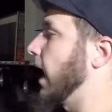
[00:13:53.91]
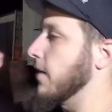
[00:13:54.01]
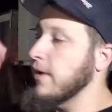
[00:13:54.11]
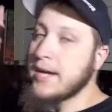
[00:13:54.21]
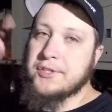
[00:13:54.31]

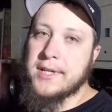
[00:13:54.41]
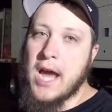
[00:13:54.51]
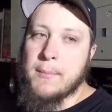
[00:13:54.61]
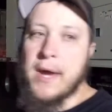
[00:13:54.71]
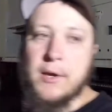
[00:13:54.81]
I've actually
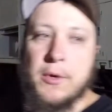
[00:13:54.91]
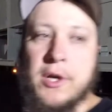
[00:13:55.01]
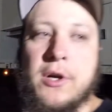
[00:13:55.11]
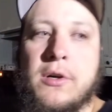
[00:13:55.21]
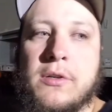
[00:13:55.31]
got my
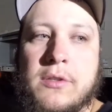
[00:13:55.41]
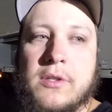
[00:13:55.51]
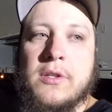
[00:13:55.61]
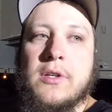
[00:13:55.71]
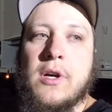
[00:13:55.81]
grill
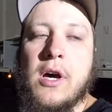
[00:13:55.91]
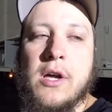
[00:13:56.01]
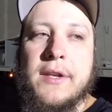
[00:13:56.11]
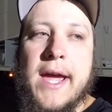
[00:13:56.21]
all